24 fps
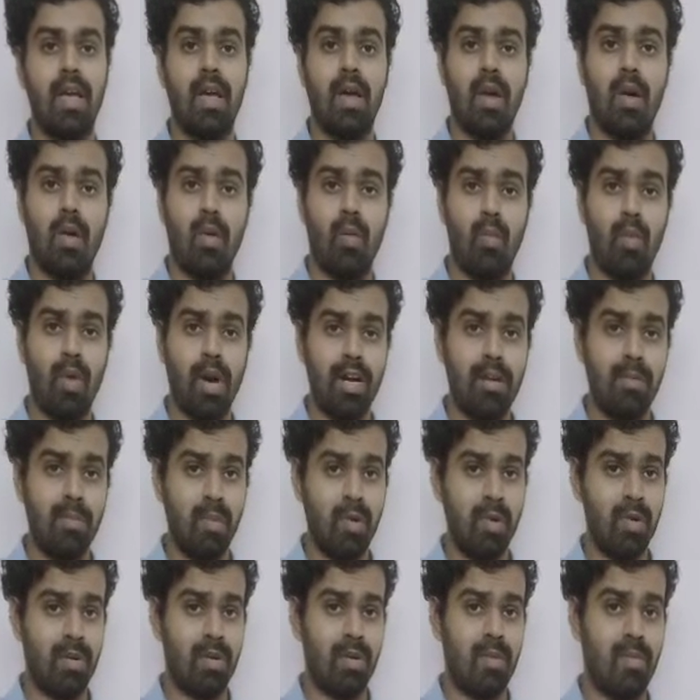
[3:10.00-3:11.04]
One
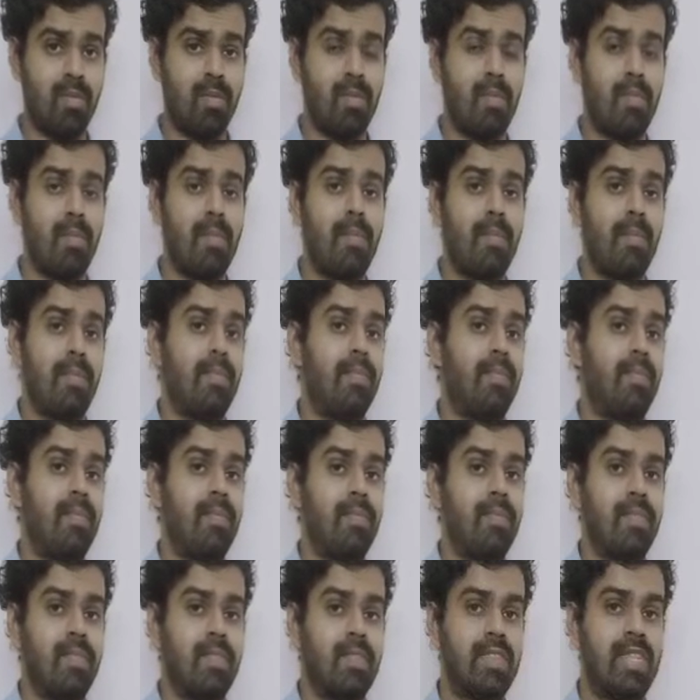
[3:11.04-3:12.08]
more
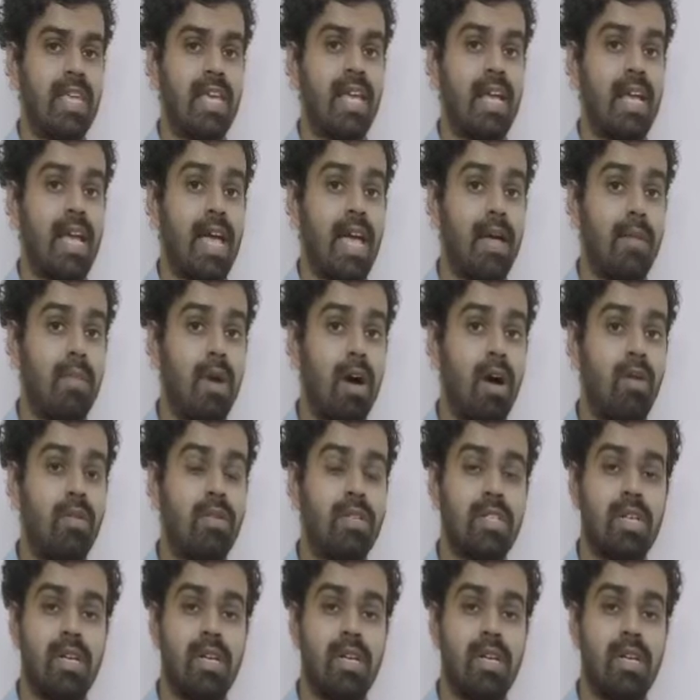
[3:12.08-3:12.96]
thing about